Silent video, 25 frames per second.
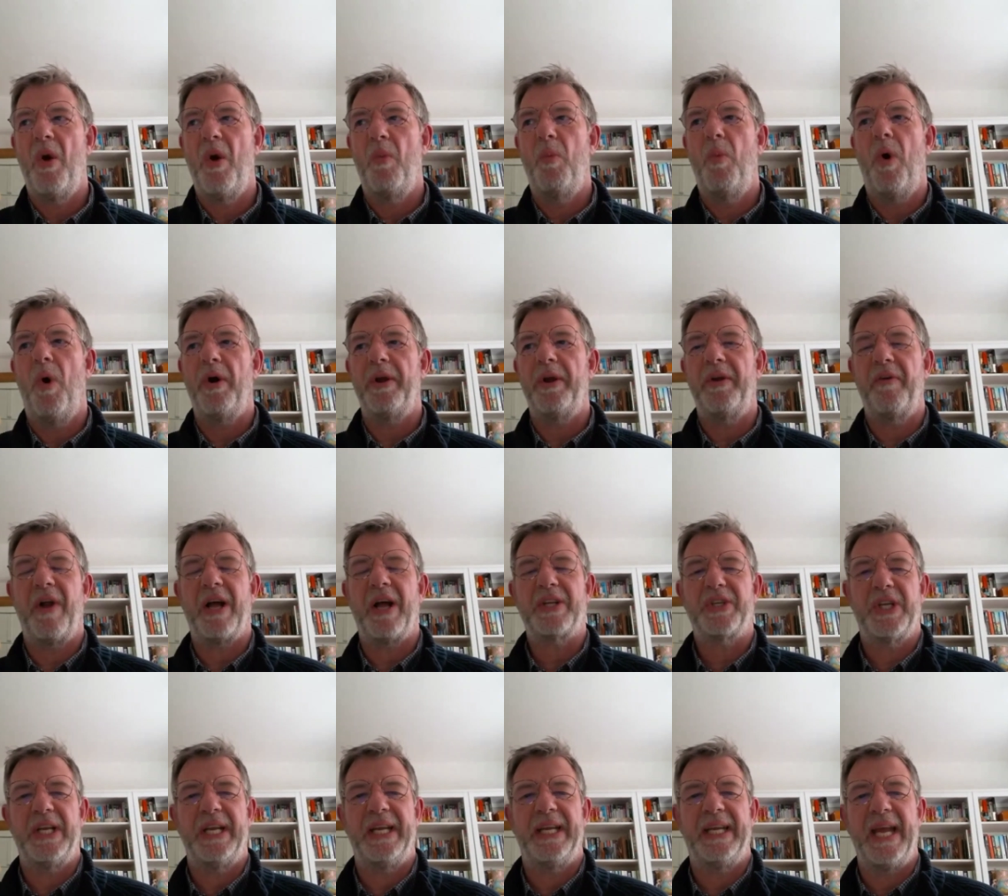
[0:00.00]
what you're
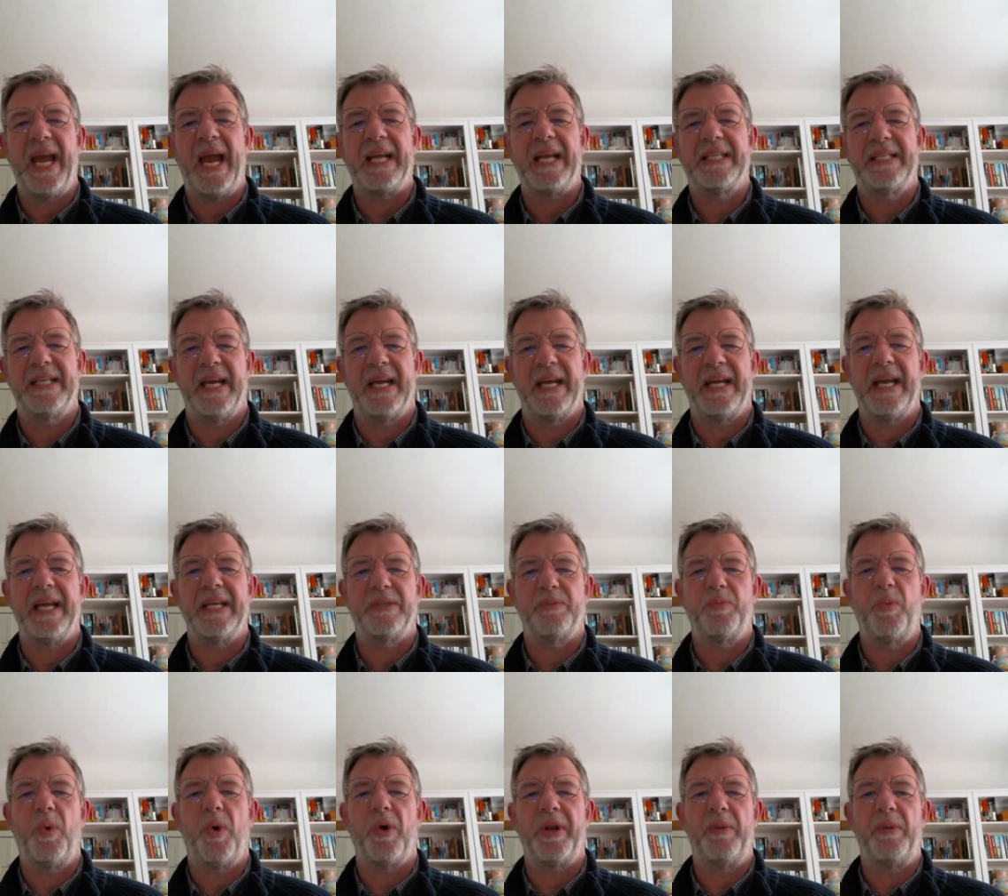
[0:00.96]
actually getting is
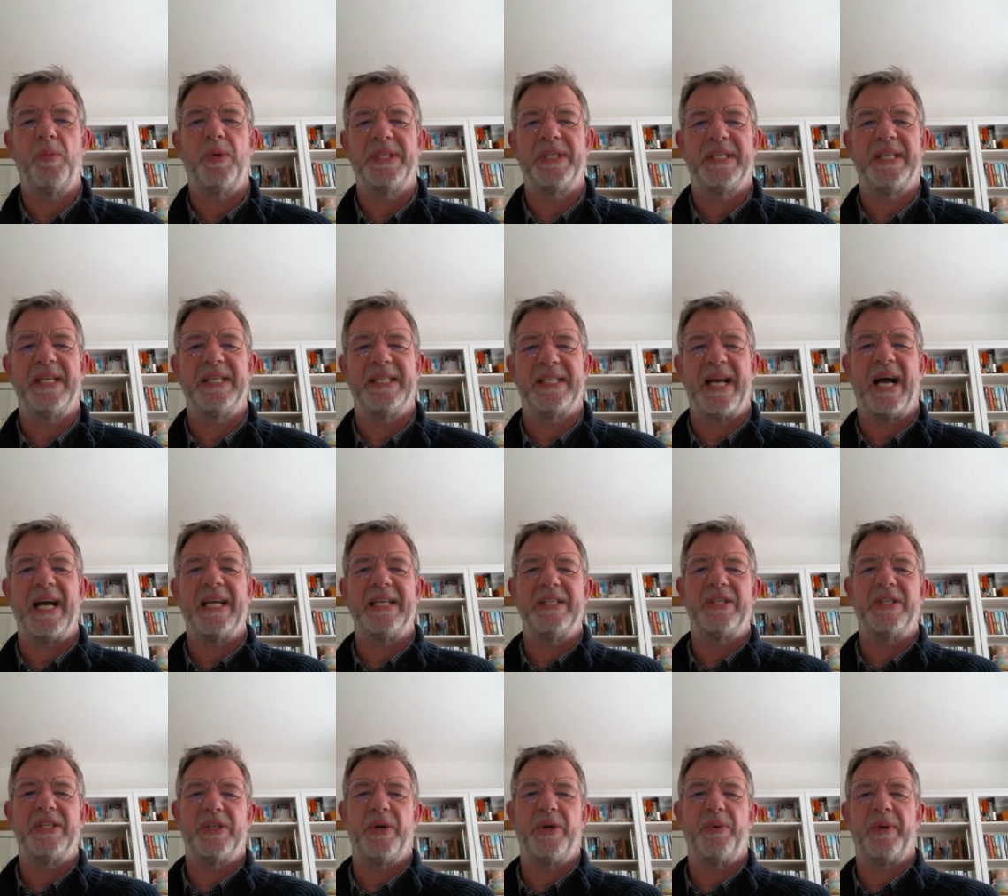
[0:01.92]
what it was
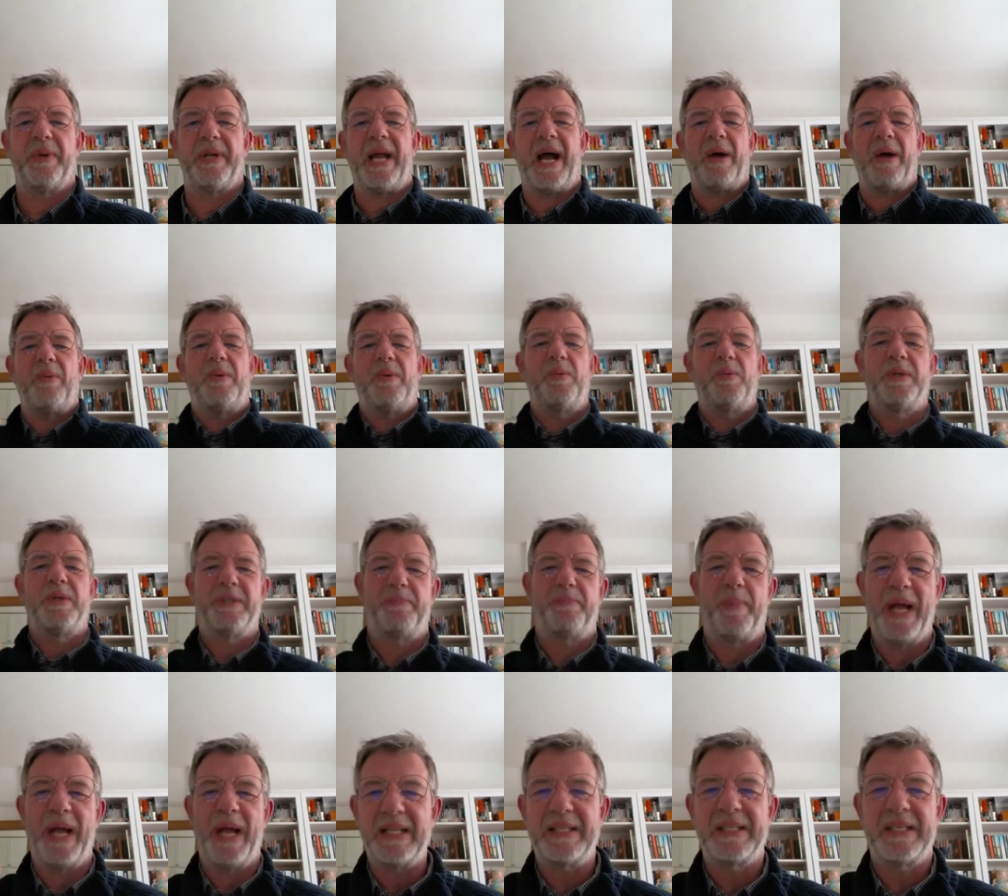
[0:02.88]
designed to do and how it was
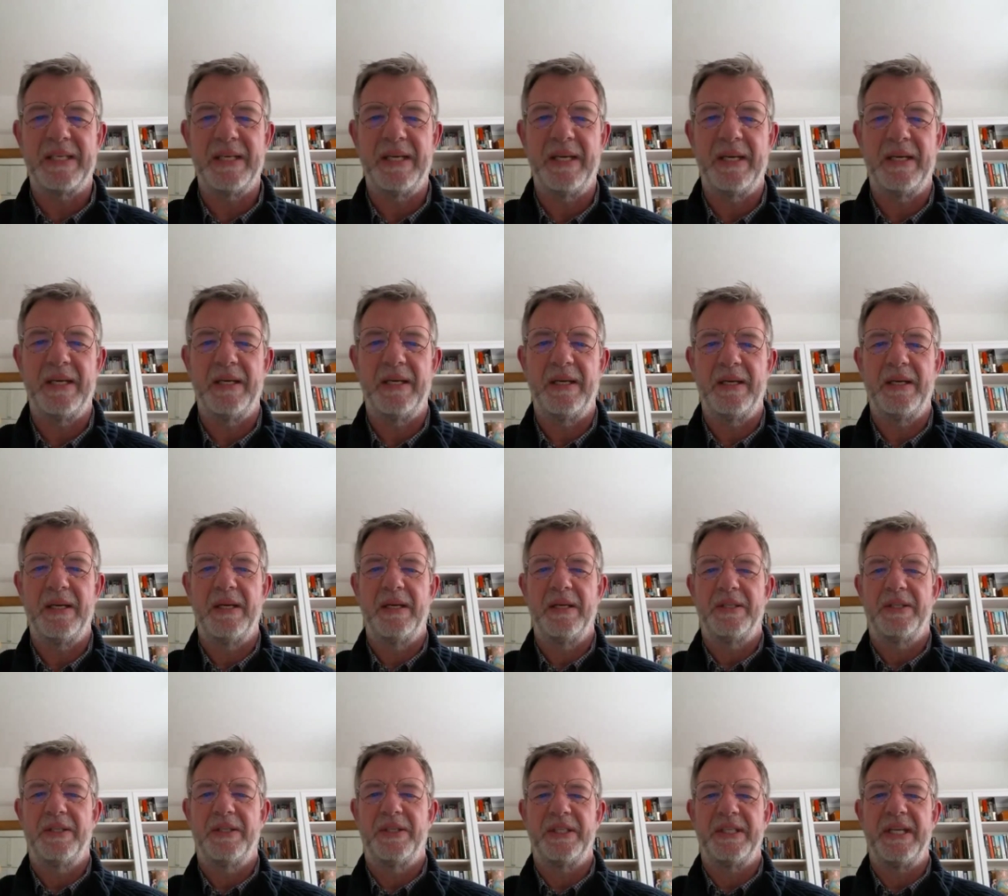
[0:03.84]
built
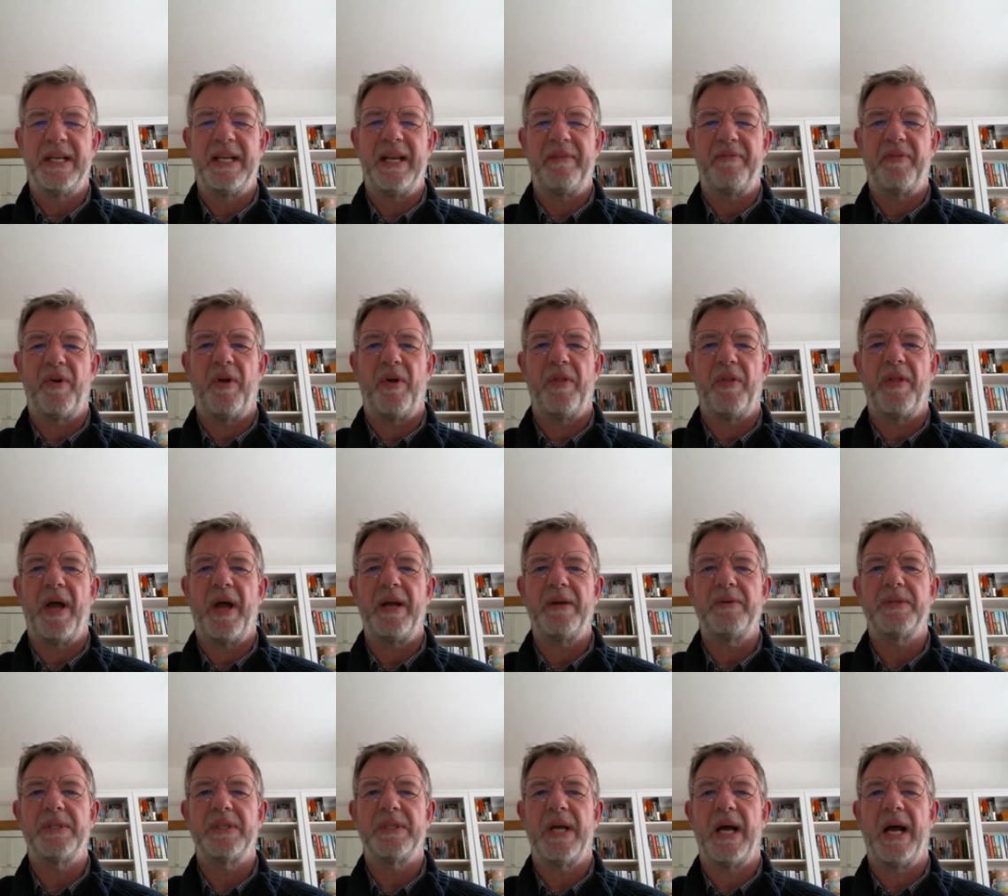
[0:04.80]
to deliver on
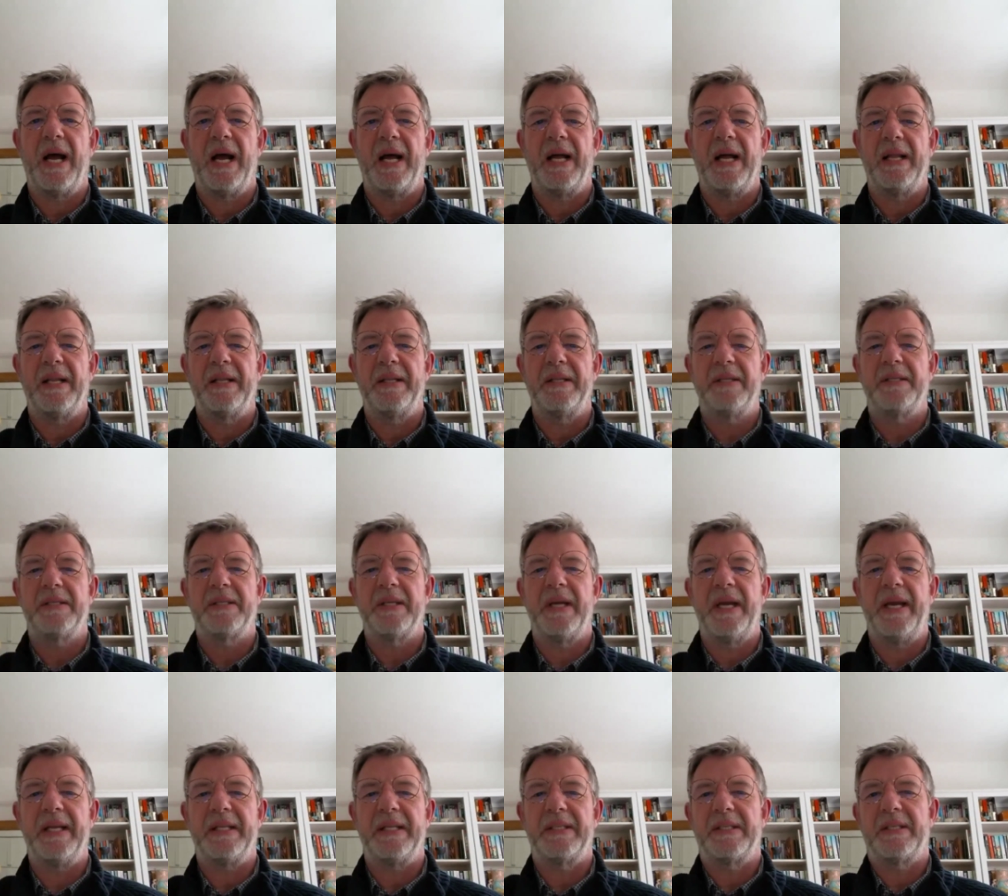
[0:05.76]
those. And
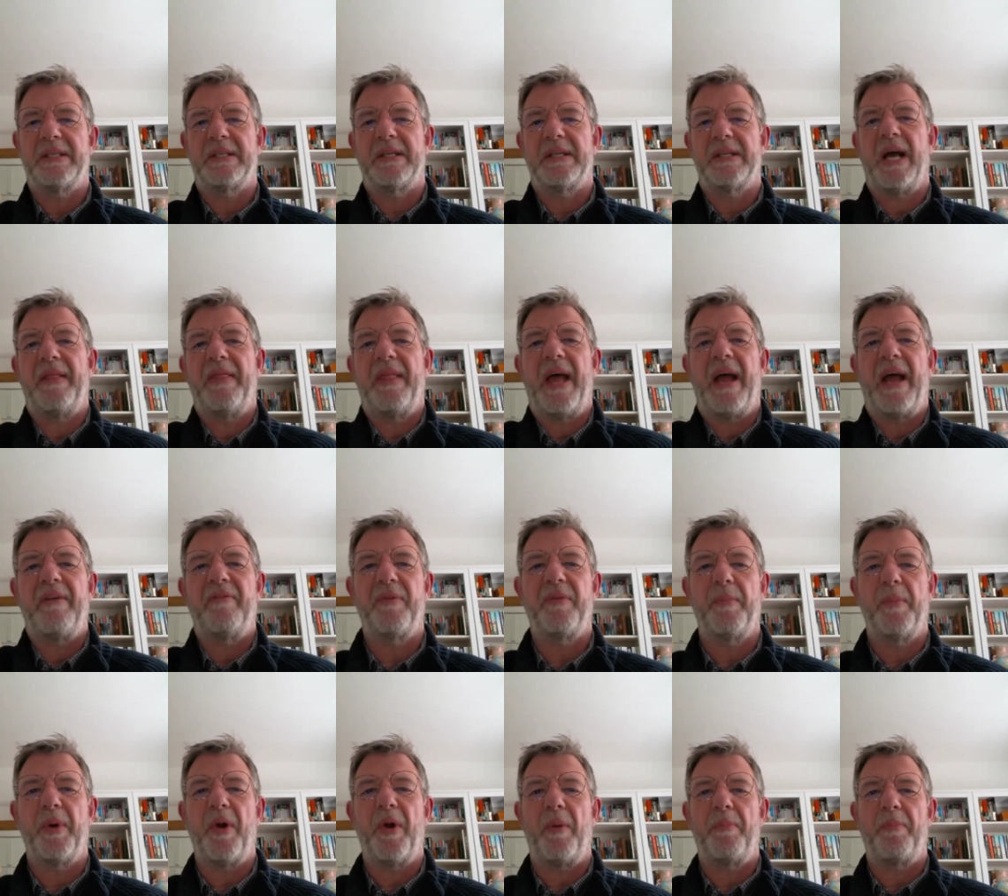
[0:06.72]
then
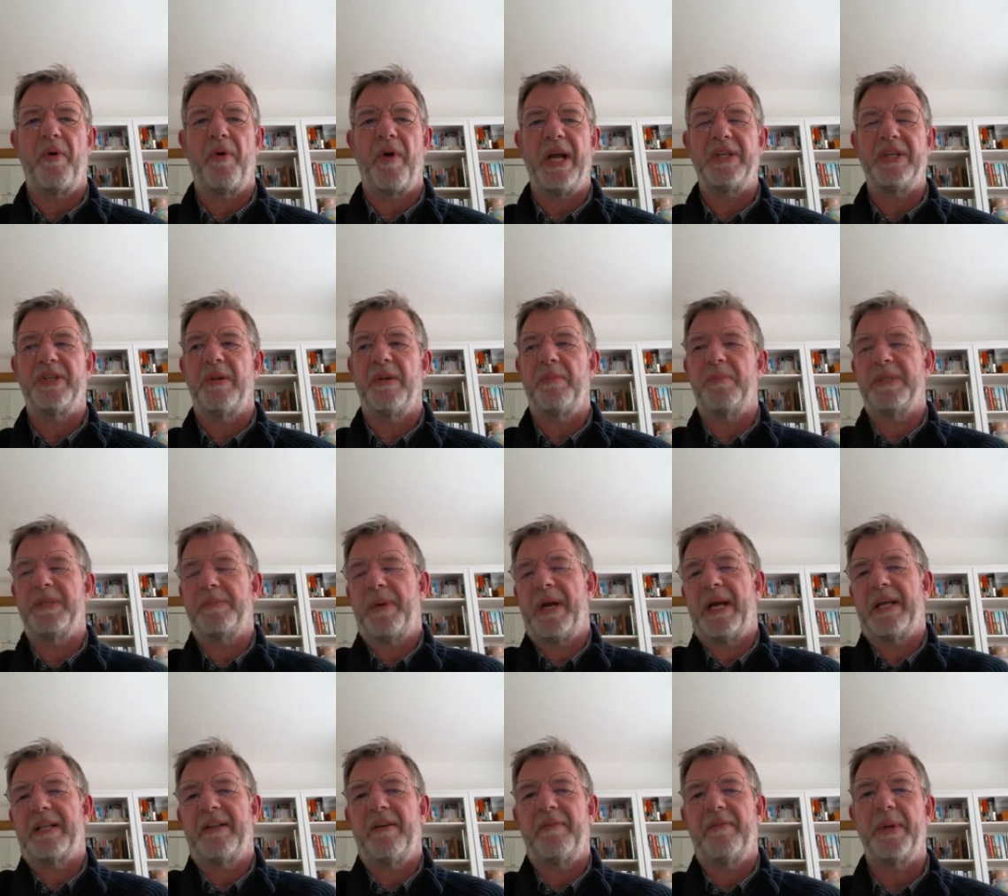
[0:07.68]
from an operational
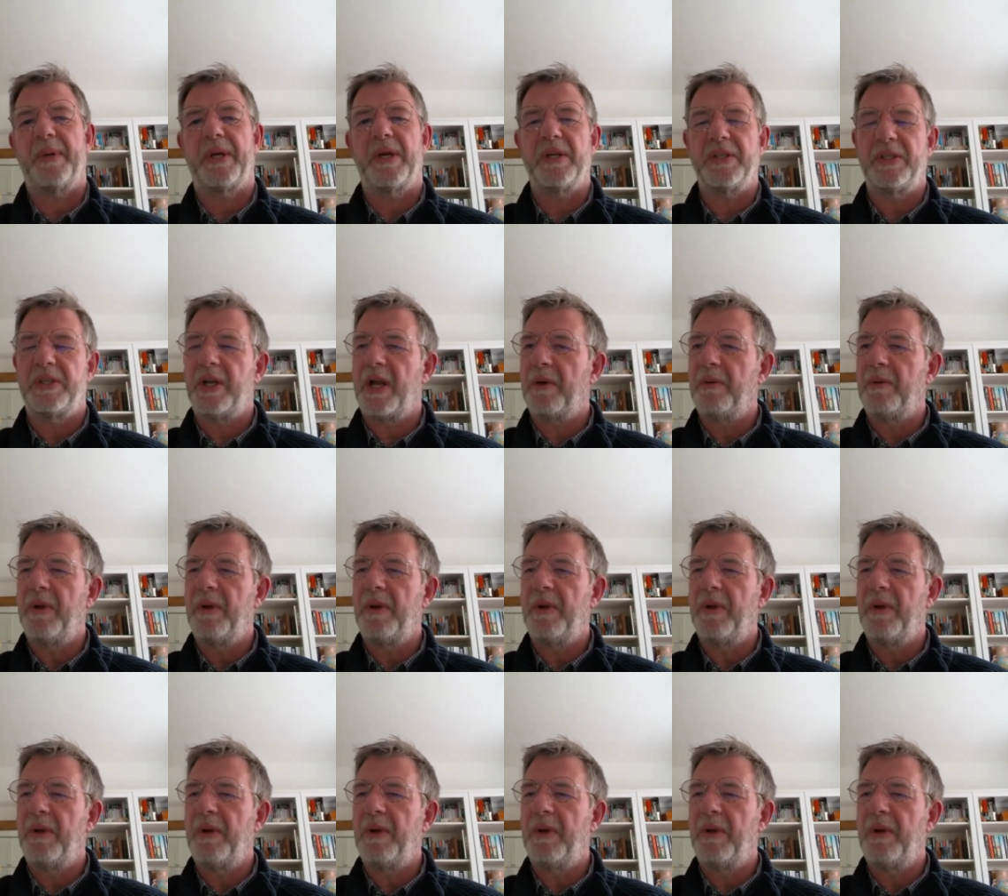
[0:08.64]
perspective, because